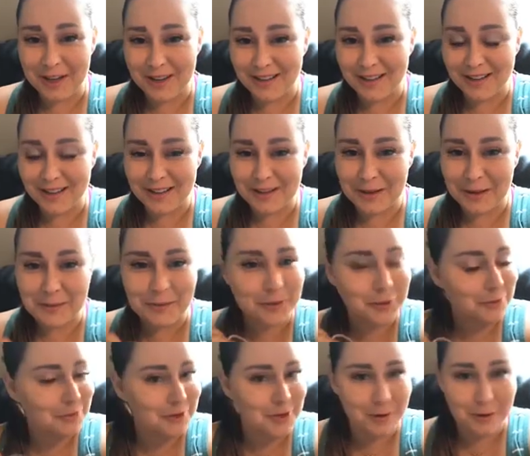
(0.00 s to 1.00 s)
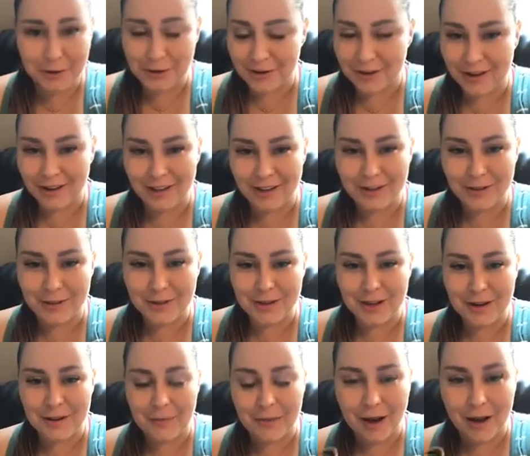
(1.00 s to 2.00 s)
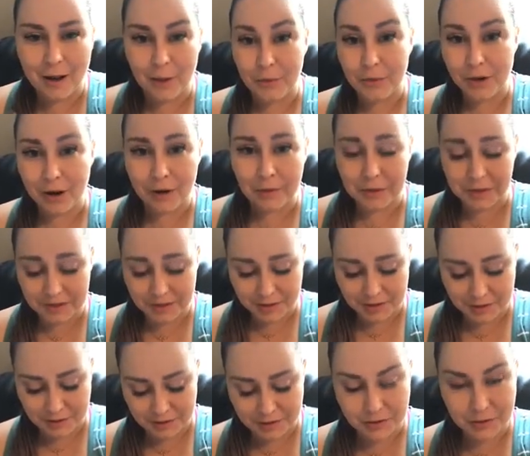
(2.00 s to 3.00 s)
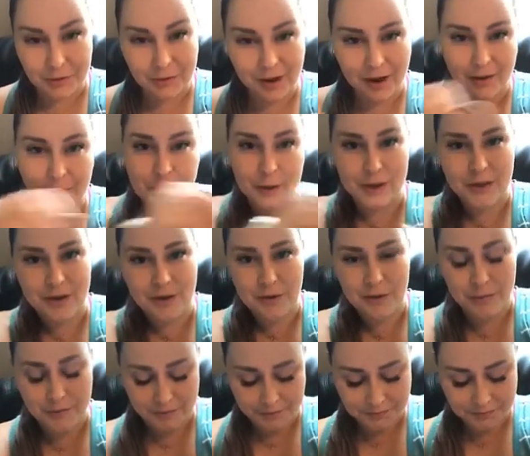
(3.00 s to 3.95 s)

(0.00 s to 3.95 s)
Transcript: going to need them, you know you're going to use them. They're always good to have with you.